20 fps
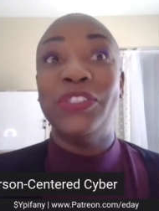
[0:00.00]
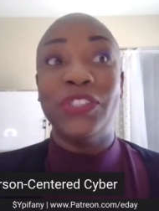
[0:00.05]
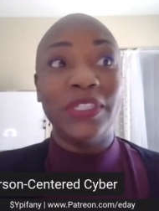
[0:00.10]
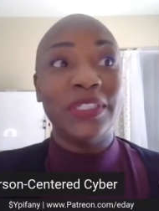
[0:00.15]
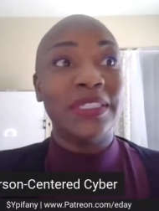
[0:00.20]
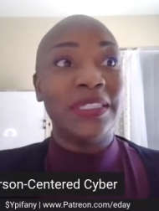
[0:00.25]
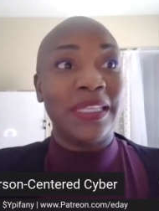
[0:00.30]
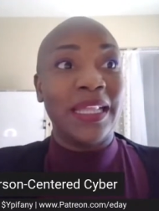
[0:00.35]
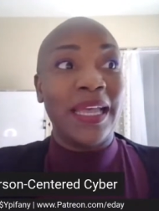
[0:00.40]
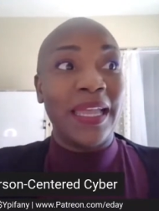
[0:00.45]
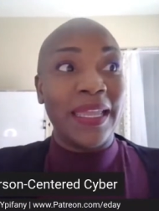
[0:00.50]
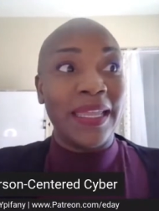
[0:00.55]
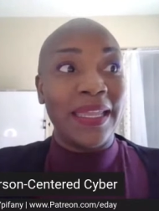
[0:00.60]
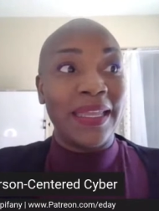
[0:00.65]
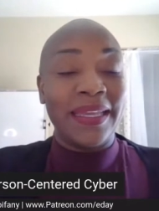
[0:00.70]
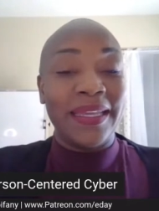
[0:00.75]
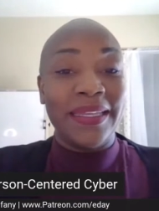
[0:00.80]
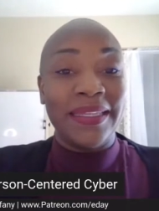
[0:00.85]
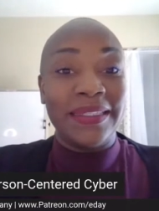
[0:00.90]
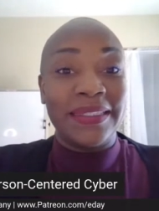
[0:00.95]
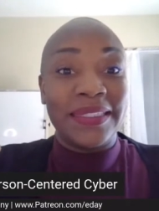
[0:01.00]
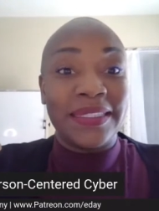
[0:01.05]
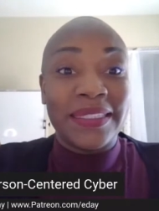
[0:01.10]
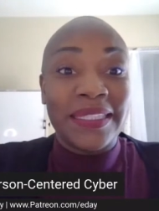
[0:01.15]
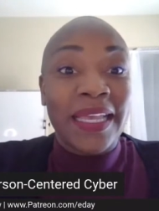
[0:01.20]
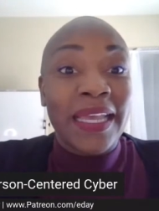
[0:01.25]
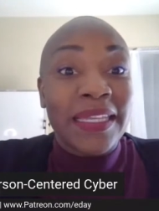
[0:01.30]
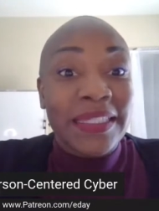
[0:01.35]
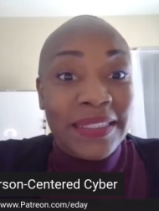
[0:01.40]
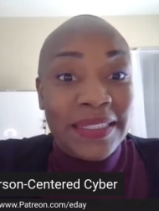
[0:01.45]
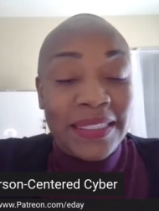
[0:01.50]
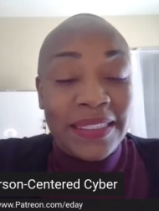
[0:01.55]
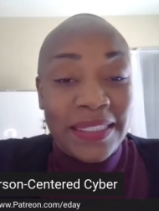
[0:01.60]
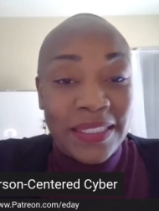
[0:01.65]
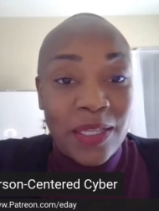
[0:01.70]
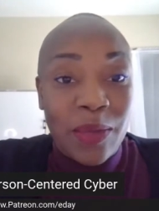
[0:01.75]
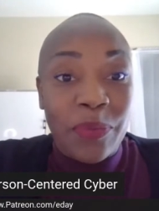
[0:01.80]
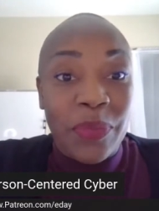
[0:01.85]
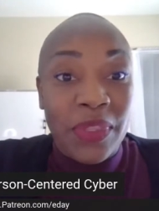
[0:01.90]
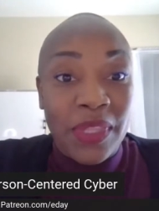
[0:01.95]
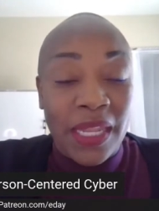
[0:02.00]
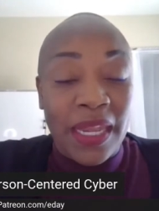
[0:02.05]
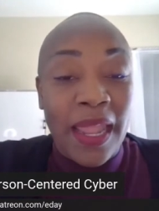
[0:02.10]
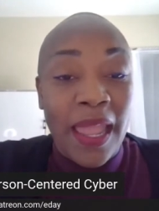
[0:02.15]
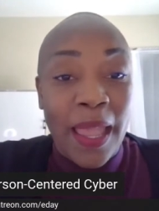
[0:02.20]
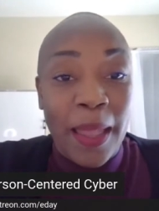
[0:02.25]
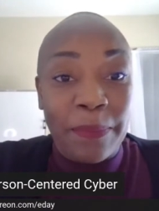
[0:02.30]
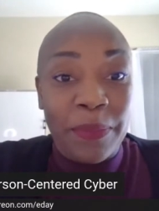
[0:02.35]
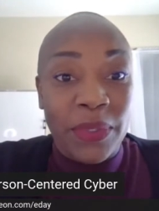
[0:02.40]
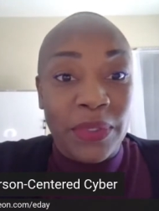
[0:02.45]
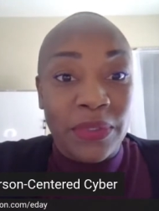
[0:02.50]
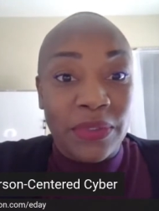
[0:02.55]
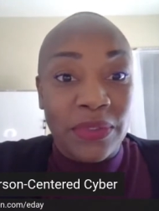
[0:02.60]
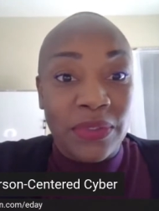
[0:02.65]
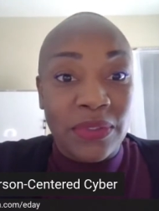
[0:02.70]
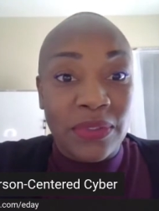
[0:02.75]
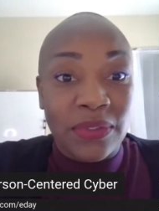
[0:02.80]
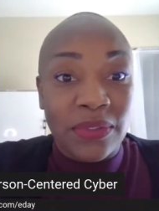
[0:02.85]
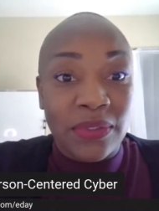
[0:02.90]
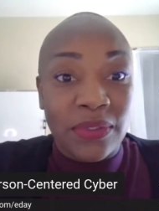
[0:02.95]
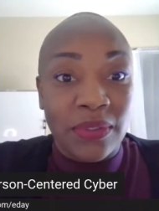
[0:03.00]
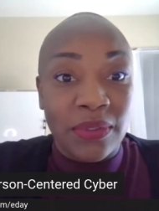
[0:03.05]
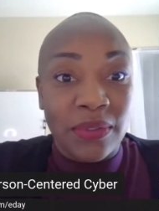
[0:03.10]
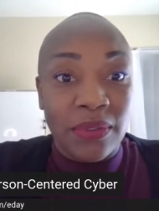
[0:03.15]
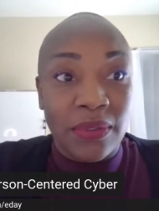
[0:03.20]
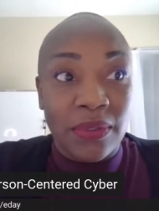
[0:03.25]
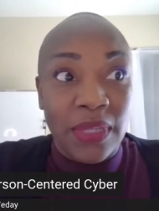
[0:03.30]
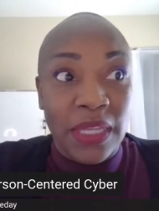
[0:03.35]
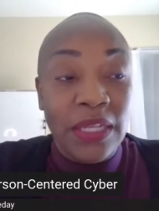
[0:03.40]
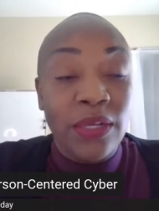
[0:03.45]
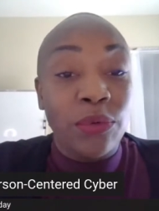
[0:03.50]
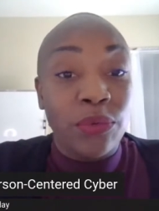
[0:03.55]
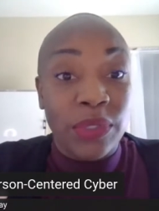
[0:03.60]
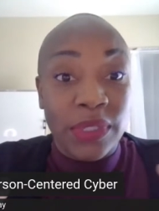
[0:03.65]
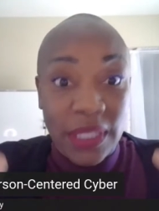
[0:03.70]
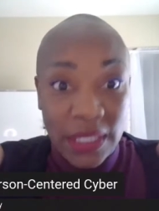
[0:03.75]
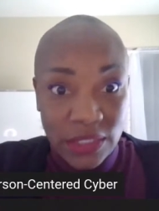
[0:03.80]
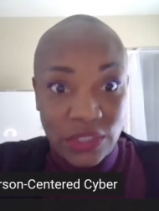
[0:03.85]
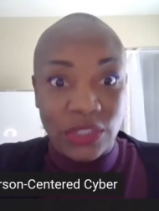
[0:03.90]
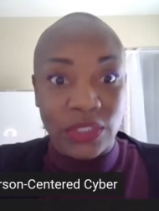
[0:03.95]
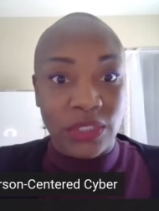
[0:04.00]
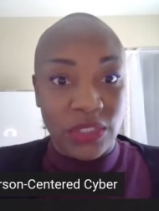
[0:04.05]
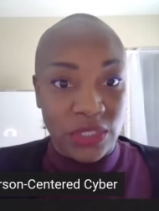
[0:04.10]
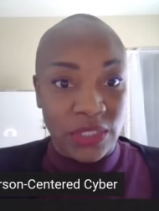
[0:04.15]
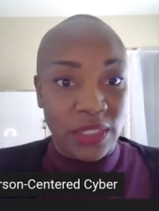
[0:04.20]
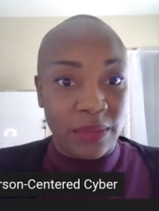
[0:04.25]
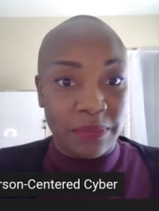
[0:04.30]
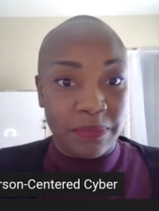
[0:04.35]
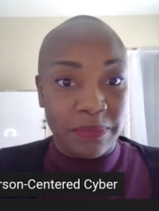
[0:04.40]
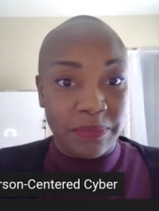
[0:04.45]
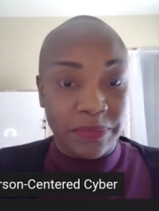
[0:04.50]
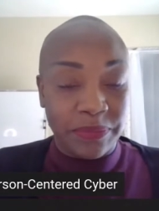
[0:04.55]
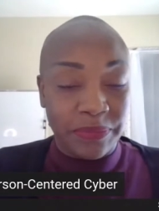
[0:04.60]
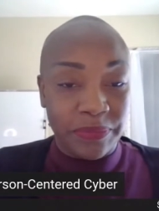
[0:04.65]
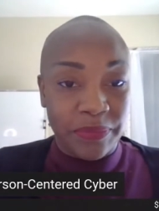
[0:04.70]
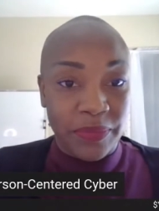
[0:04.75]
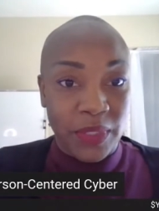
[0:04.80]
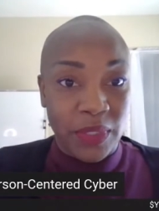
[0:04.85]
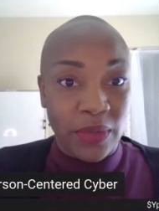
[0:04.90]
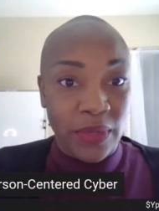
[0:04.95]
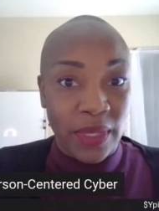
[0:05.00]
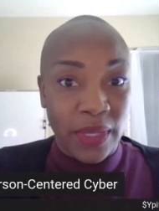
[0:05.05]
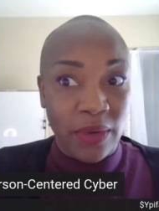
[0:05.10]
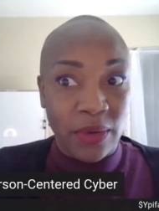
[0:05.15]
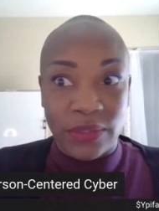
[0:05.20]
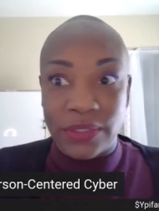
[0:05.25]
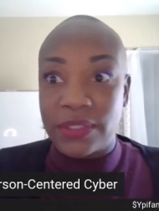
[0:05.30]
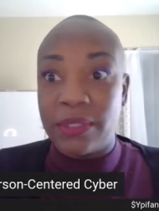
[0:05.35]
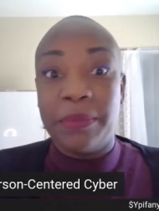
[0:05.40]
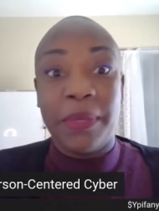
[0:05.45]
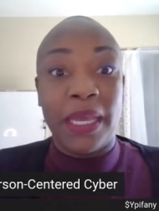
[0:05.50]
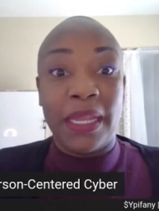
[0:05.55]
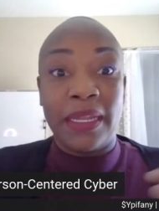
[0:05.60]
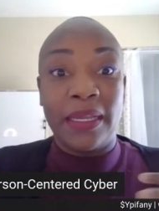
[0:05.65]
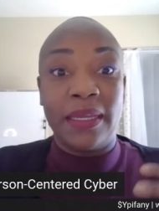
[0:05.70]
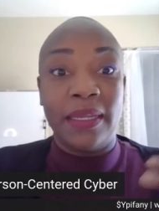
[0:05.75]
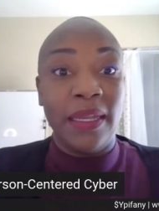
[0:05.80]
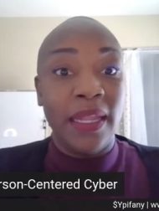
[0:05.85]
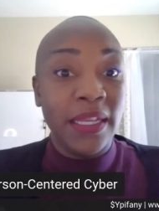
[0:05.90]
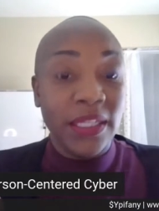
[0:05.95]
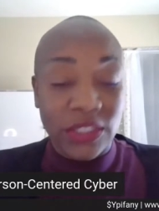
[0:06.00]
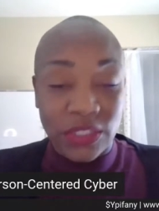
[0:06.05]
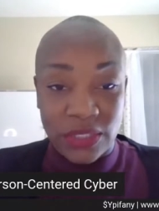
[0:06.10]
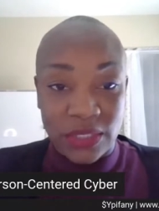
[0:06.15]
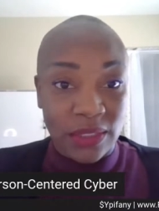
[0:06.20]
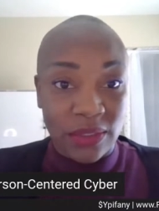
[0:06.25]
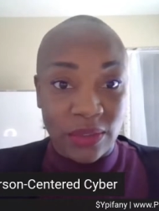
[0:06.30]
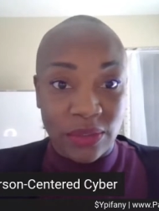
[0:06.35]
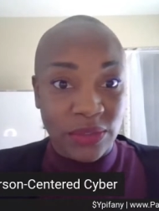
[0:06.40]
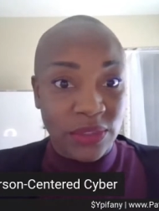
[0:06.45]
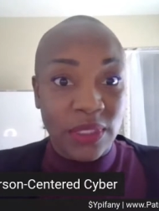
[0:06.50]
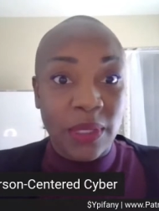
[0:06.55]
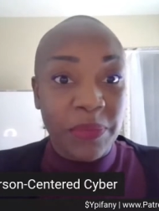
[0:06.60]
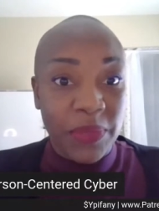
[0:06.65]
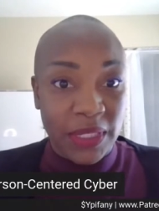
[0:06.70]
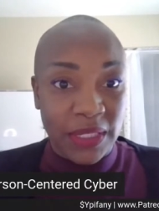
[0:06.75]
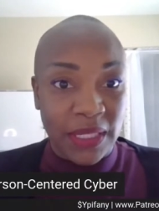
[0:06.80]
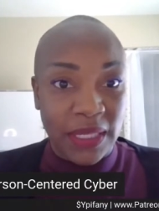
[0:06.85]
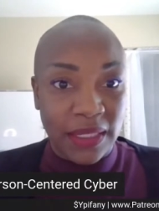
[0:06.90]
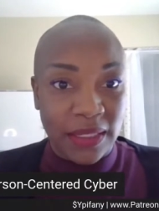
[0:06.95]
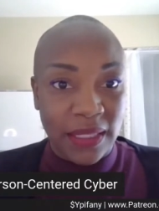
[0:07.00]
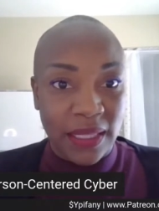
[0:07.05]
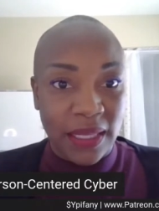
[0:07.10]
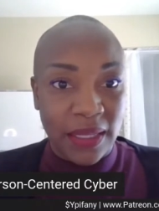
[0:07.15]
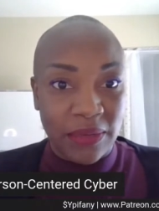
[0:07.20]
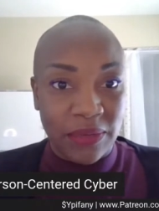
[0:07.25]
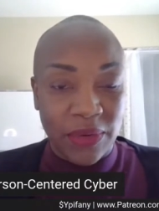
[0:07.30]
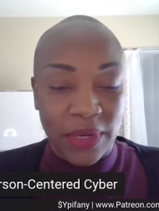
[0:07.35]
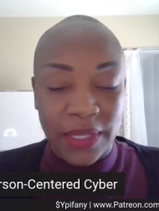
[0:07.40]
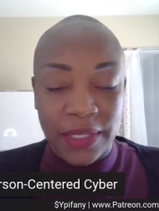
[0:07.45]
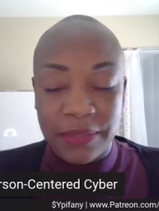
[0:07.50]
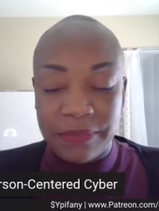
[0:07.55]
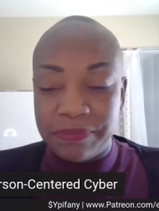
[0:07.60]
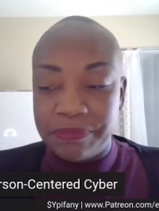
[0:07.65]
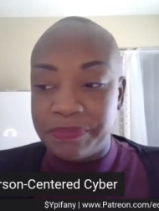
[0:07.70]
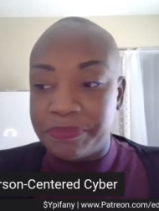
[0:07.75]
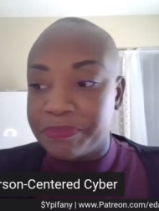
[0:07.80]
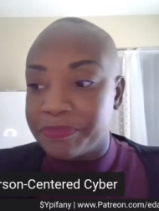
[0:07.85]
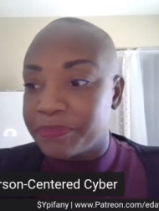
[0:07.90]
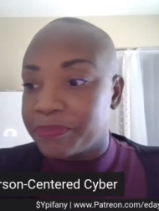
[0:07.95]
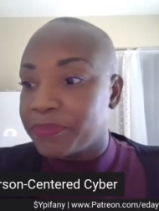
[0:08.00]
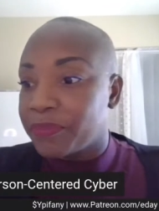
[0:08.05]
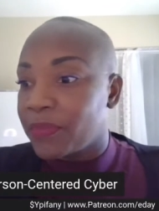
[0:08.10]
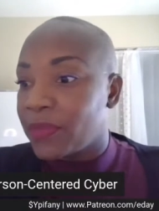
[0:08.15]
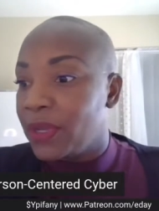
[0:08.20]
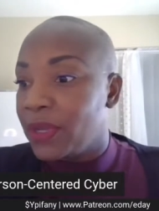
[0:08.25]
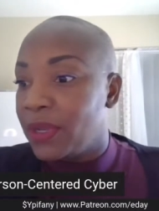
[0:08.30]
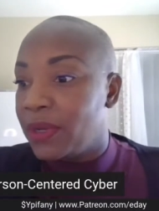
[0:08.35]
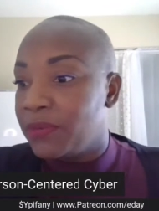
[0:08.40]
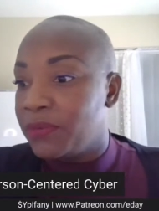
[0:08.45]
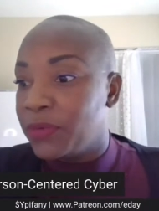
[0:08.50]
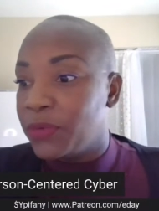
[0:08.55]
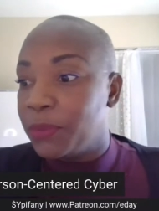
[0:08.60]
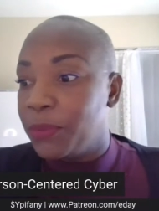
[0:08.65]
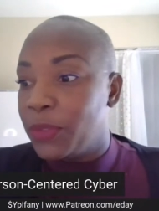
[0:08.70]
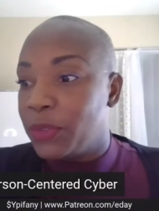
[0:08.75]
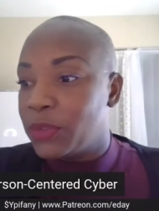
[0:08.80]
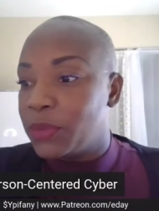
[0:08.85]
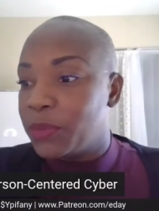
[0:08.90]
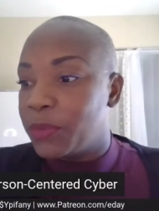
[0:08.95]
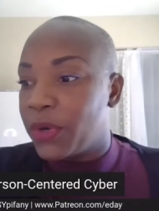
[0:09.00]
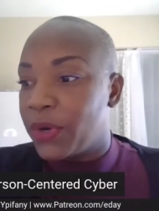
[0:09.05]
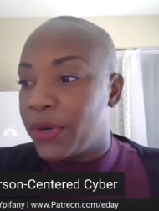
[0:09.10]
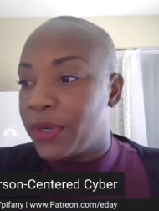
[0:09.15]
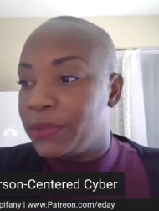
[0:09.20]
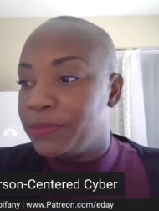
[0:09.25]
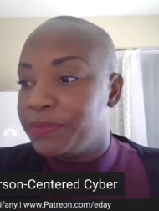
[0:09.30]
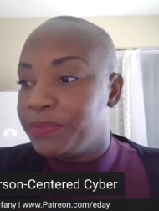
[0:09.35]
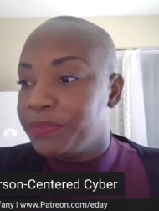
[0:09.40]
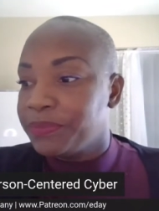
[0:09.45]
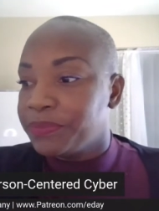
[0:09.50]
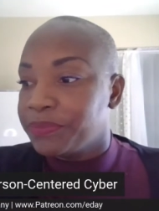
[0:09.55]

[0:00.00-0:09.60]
Just like sex is something that happens in a relationship, okay, or some kind of connection or something like that, right? Uh, for the most part.